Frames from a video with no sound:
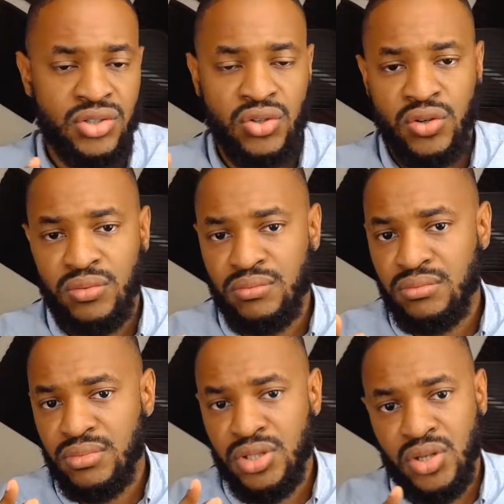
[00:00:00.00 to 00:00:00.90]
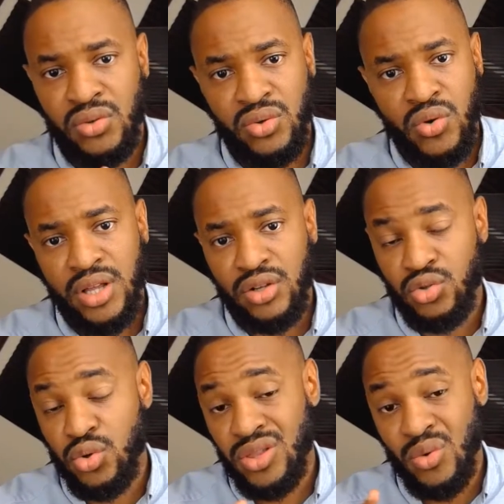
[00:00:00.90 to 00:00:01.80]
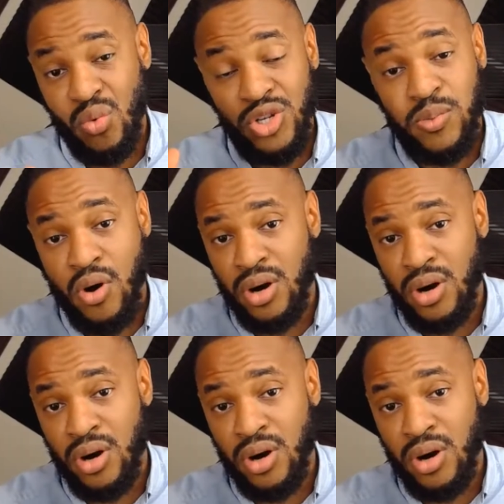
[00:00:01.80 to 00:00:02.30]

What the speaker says: are growing out of control. And the worst